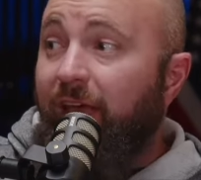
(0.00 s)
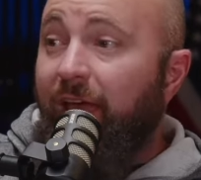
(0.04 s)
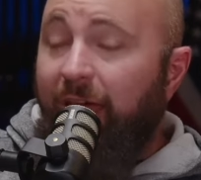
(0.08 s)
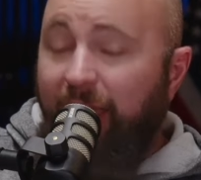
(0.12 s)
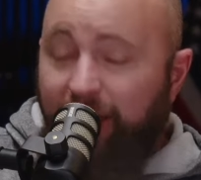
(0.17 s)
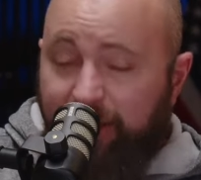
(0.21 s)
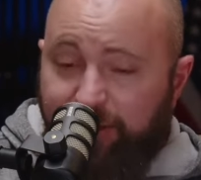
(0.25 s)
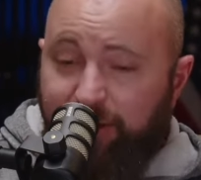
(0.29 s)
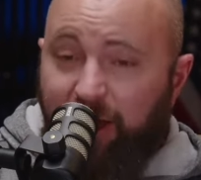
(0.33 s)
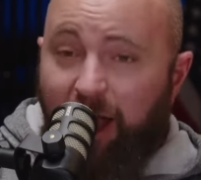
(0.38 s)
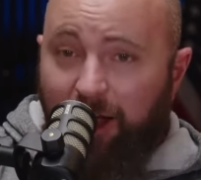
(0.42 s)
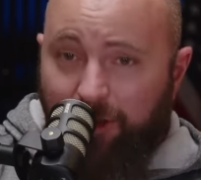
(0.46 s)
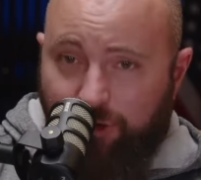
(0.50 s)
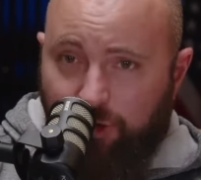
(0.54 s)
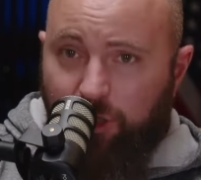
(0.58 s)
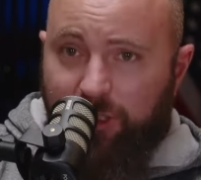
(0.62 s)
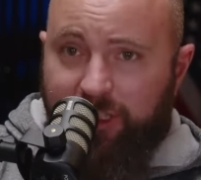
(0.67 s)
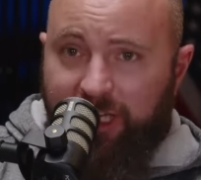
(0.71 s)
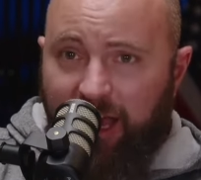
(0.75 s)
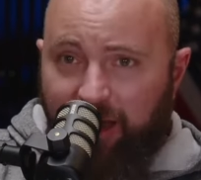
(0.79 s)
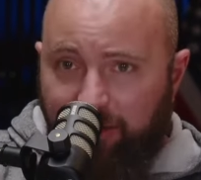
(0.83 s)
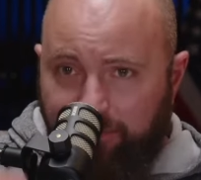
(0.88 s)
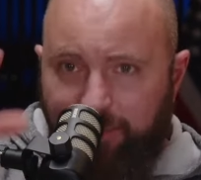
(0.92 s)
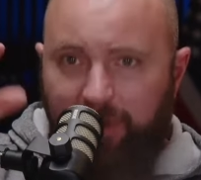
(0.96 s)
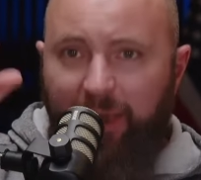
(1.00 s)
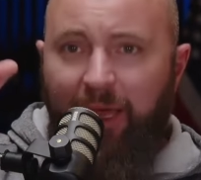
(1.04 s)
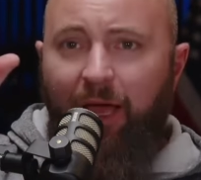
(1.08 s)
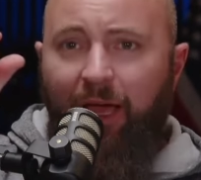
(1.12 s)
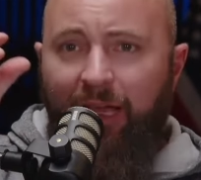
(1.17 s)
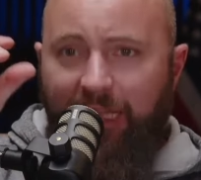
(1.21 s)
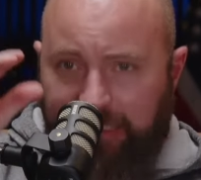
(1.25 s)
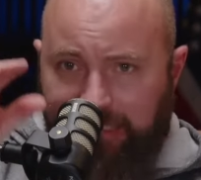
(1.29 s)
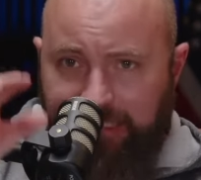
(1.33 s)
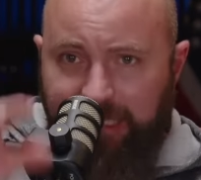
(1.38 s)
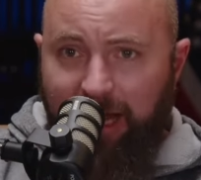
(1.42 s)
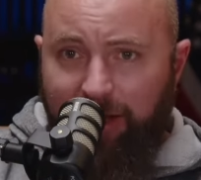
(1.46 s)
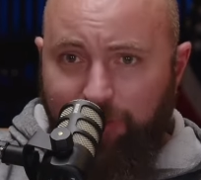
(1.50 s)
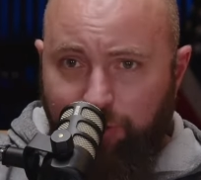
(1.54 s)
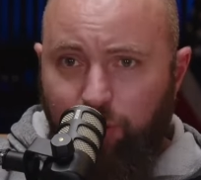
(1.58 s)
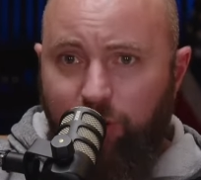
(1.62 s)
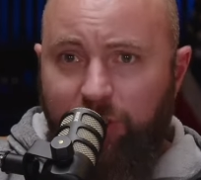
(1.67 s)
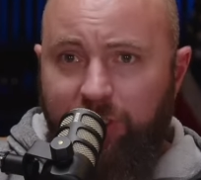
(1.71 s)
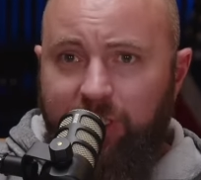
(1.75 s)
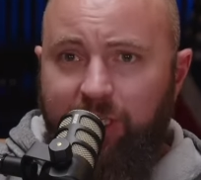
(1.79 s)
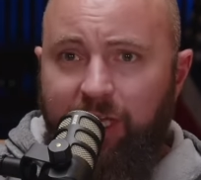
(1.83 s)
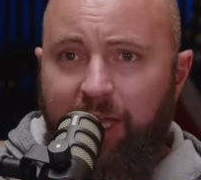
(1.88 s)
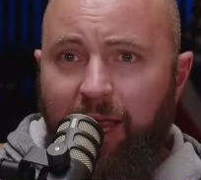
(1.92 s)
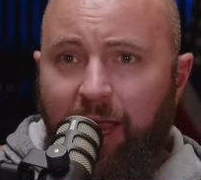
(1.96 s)
it's not just FBI, it's not
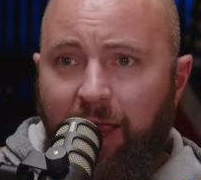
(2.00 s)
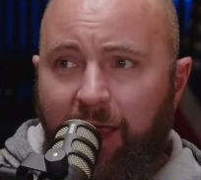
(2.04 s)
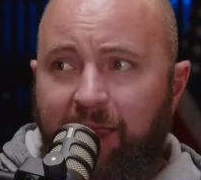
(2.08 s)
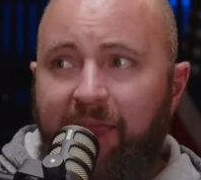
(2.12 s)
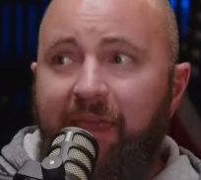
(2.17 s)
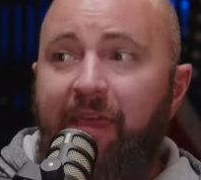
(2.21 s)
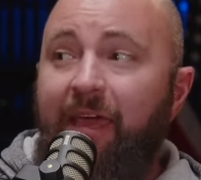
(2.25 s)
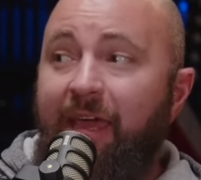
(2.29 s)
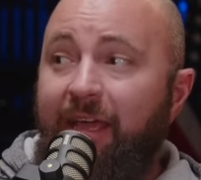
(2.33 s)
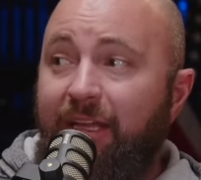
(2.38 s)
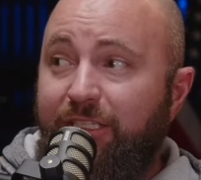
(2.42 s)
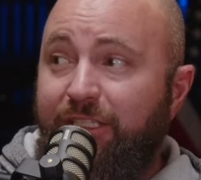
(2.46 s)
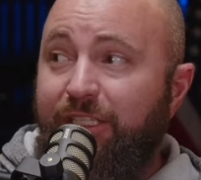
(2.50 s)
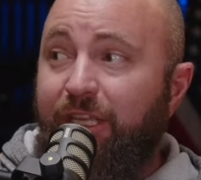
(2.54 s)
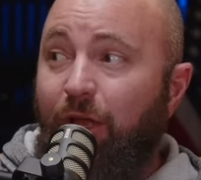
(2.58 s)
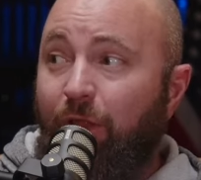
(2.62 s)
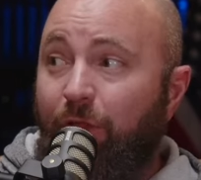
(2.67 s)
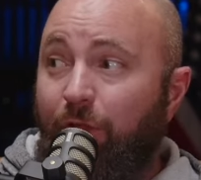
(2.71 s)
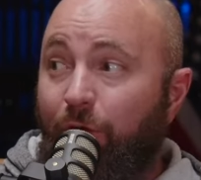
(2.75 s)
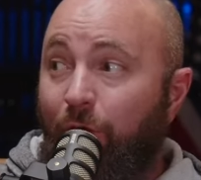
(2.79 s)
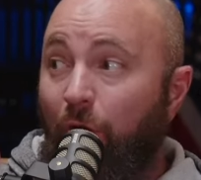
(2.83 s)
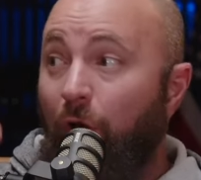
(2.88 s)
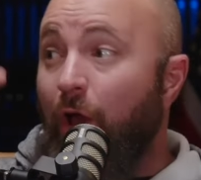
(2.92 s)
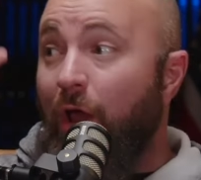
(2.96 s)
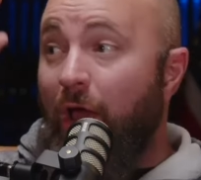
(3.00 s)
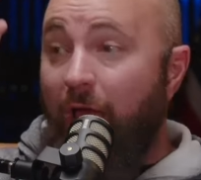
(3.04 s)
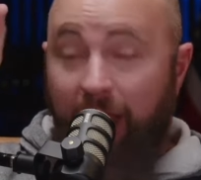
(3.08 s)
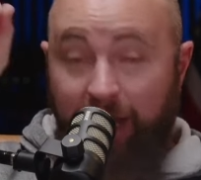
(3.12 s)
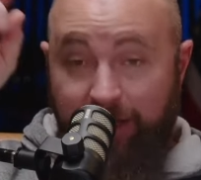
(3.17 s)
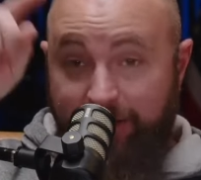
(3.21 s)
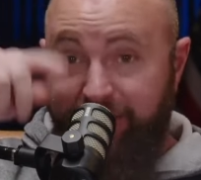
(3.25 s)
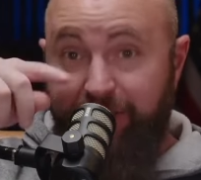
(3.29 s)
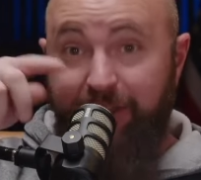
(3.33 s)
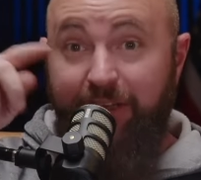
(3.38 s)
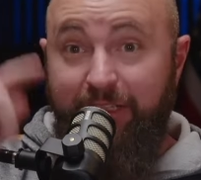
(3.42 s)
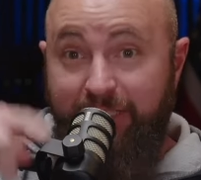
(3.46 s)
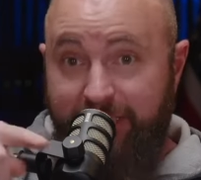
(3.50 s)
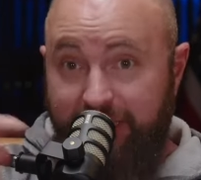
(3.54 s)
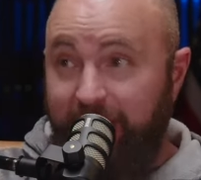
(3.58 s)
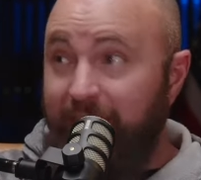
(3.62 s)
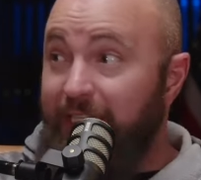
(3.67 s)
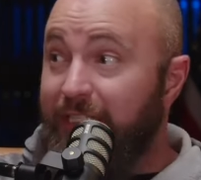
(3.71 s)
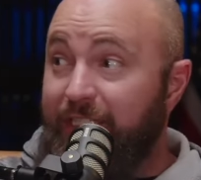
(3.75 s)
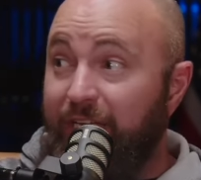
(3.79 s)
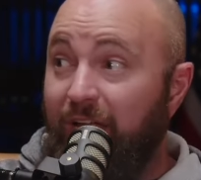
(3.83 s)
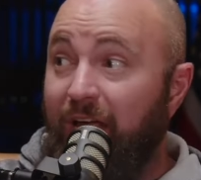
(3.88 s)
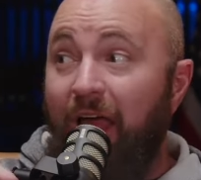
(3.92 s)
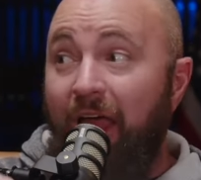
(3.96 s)
just CIA, it's
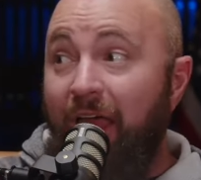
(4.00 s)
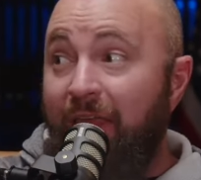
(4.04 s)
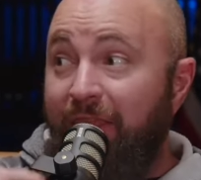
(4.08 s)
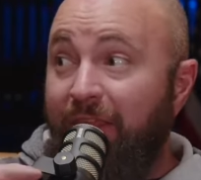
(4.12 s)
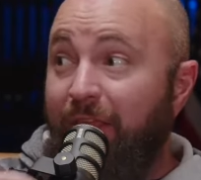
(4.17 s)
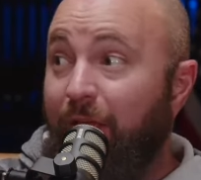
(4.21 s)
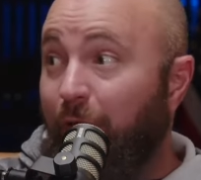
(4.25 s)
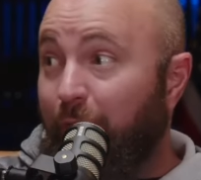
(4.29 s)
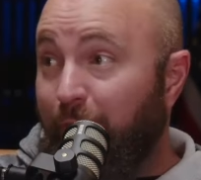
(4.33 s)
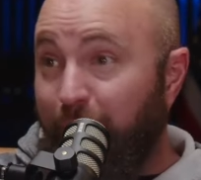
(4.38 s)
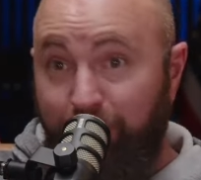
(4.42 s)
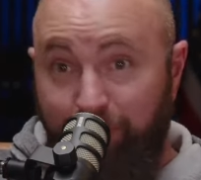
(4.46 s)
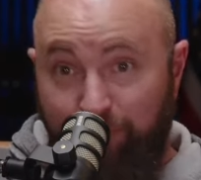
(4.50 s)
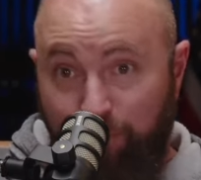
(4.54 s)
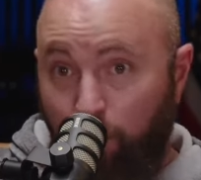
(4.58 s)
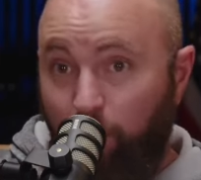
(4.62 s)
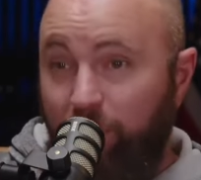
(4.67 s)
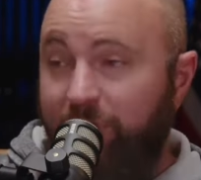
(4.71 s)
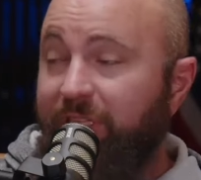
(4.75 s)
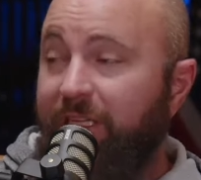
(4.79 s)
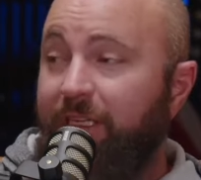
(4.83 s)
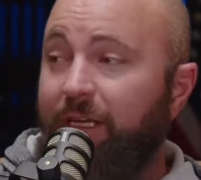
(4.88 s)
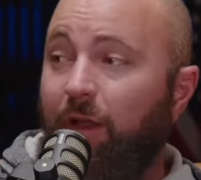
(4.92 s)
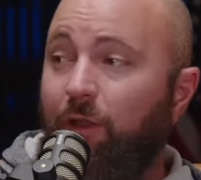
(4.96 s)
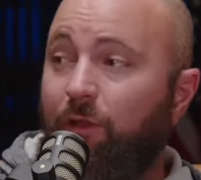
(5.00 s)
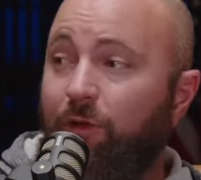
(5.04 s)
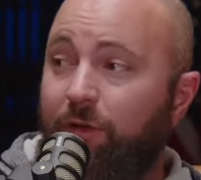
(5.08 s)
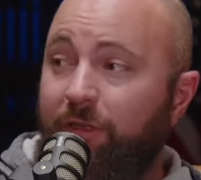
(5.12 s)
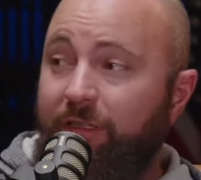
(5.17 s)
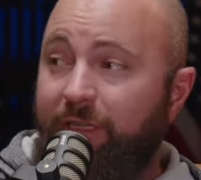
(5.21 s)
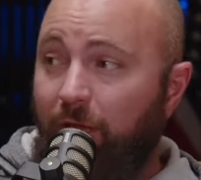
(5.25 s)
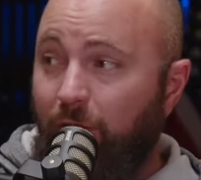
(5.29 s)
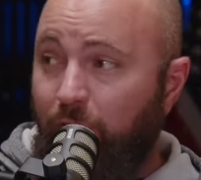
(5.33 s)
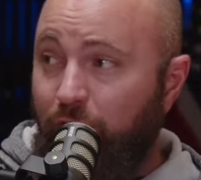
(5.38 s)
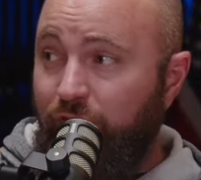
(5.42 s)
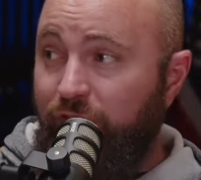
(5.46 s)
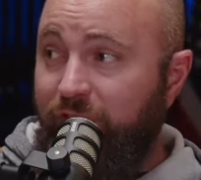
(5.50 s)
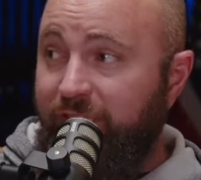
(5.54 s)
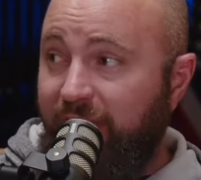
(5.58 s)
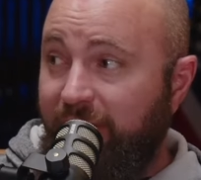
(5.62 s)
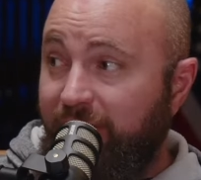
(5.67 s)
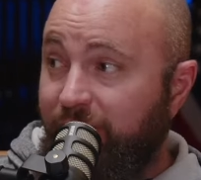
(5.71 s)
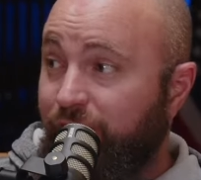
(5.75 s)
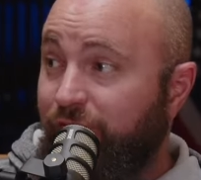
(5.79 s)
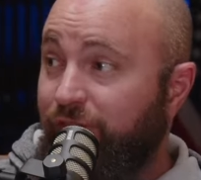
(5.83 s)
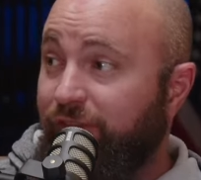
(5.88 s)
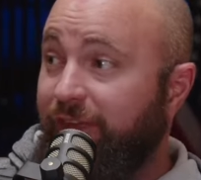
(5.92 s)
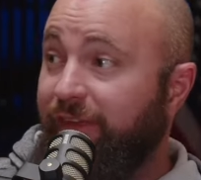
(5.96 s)
CISA and the other 14 other intelligence
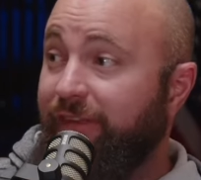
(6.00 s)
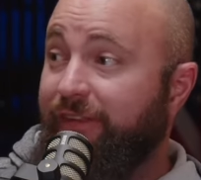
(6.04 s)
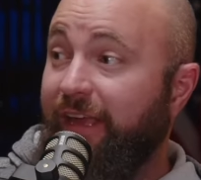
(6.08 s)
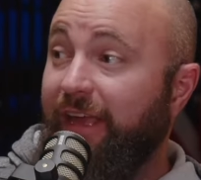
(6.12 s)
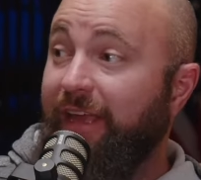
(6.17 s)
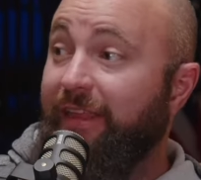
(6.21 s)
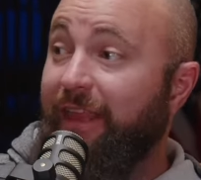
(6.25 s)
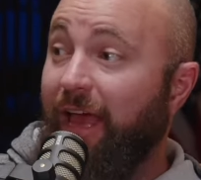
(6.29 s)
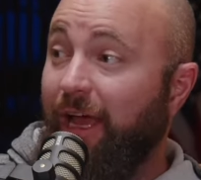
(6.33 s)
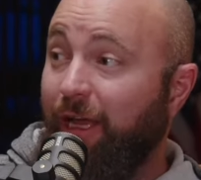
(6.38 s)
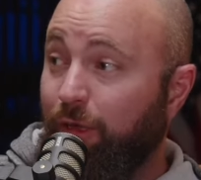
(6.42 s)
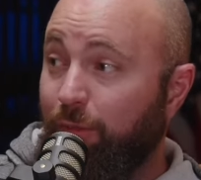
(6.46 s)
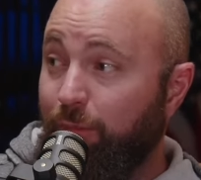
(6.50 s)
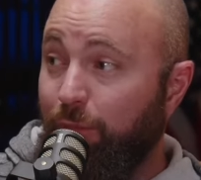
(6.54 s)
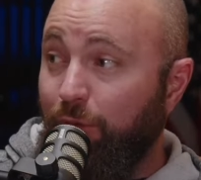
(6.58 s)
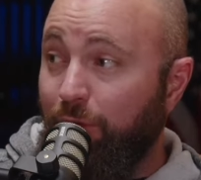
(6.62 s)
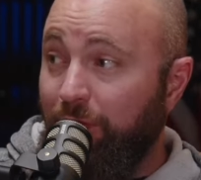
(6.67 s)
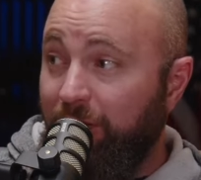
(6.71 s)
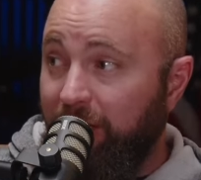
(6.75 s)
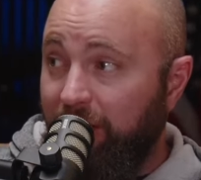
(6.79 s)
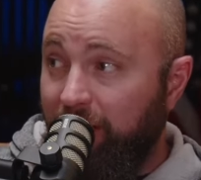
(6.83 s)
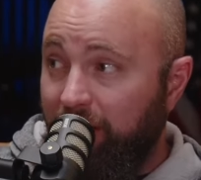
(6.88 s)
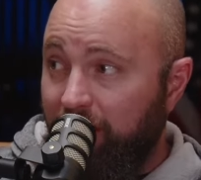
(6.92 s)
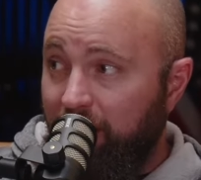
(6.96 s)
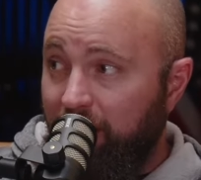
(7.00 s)
agencies in that community.